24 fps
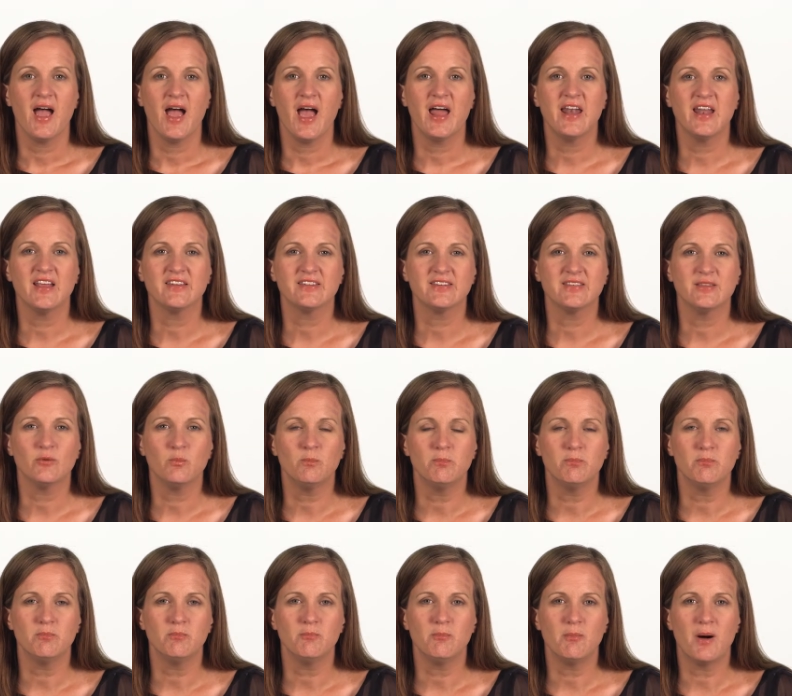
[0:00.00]
And as the
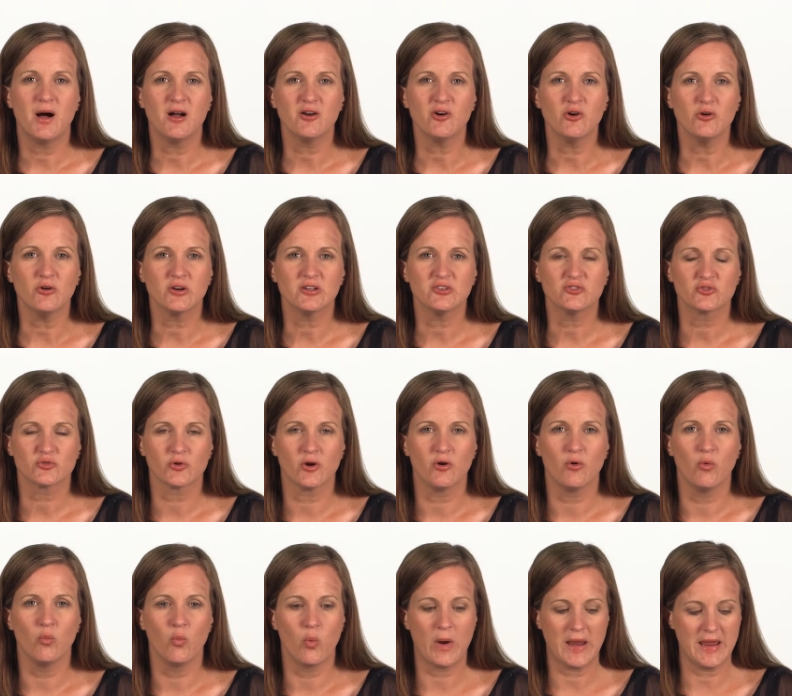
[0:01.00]
Mongol
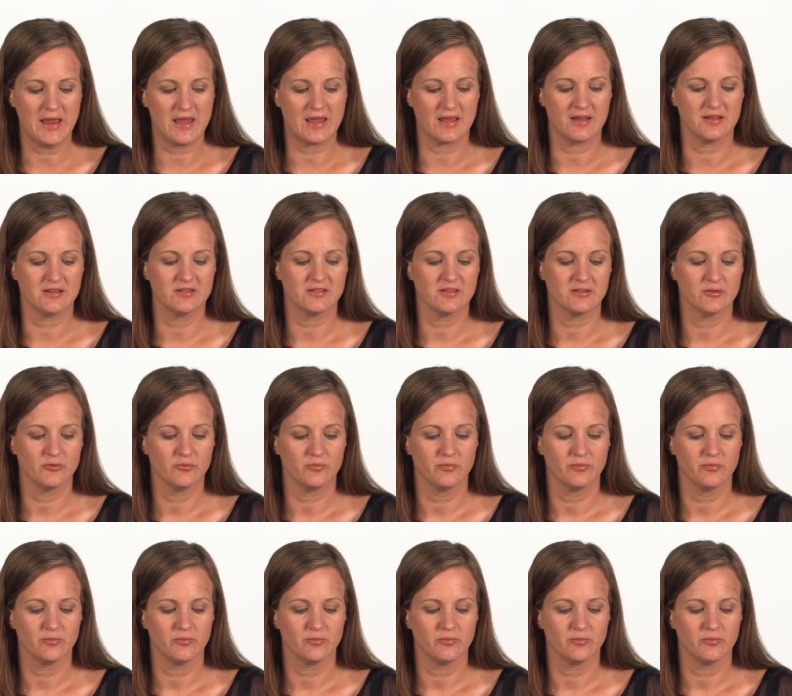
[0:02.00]
control weakened,